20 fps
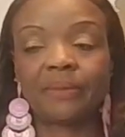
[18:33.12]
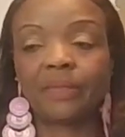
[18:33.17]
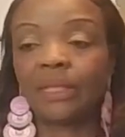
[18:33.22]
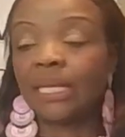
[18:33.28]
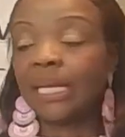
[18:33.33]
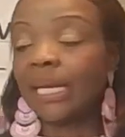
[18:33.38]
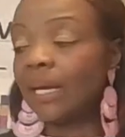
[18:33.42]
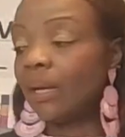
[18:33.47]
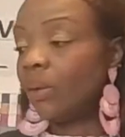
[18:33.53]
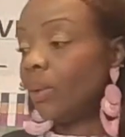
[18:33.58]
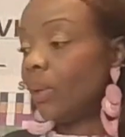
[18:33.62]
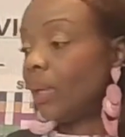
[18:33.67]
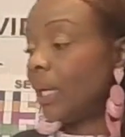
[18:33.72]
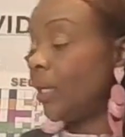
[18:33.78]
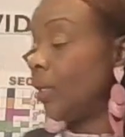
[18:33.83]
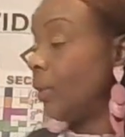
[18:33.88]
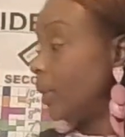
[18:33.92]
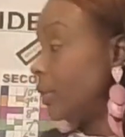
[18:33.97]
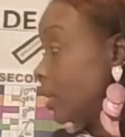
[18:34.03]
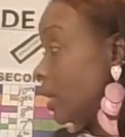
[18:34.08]
Now, I
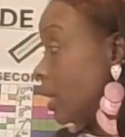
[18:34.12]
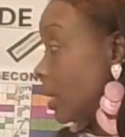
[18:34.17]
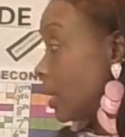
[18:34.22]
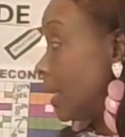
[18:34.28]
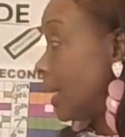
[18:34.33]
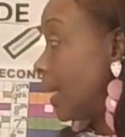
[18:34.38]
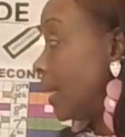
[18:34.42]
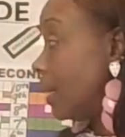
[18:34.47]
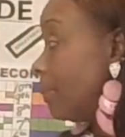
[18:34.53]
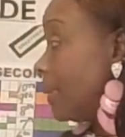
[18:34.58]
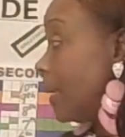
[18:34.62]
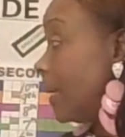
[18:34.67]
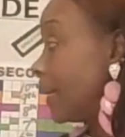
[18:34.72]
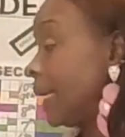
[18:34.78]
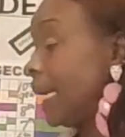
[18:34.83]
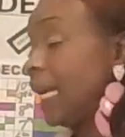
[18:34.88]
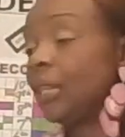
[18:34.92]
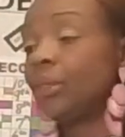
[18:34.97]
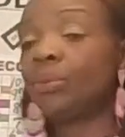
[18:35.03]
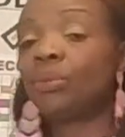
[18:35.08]
know I talk a lot
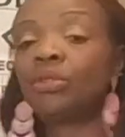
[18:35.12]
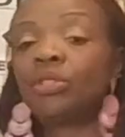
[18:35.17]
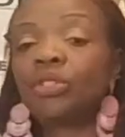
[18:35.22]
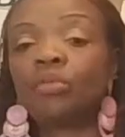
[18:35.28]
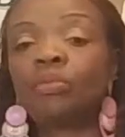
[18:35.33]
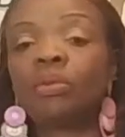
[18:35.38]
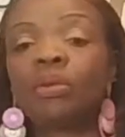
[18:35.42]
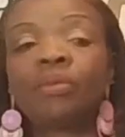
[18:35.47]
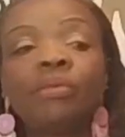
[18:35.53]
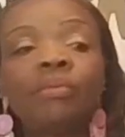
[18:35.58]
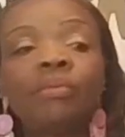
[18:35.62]
about K through 2, but